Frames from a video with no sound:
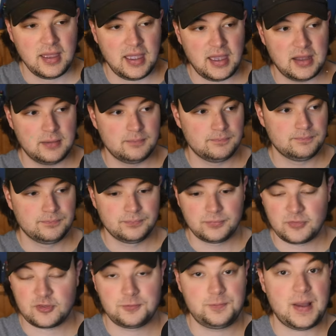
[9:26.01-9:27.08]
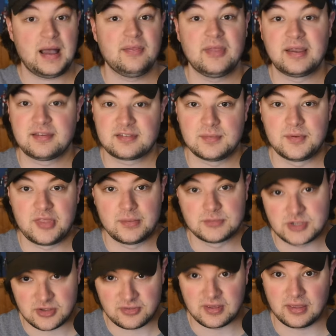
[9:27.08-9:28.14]
and spotlight some of them
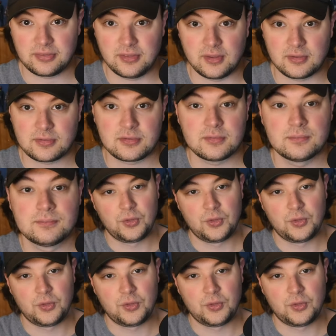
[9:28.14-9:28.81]
just like this.